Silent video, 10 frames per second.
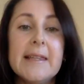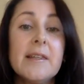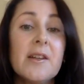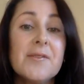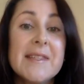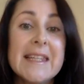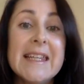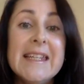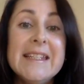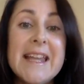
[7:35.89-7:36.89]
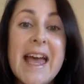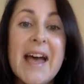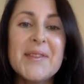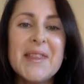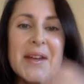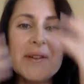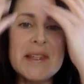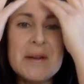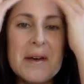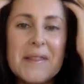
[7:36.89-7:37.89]
and that I've seen out there in
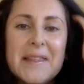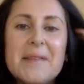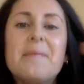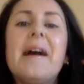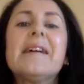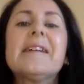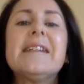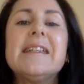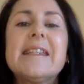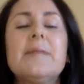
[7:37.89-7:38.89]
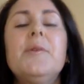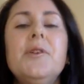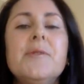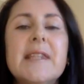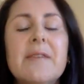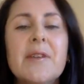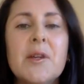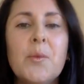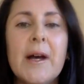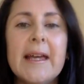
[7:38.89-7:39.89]
the market, is someone who's giving
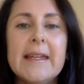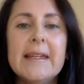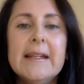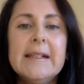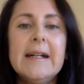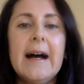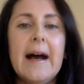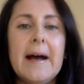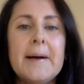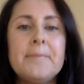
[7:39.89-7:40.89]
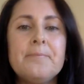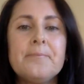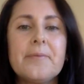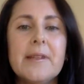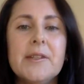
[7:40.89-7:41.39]
away 10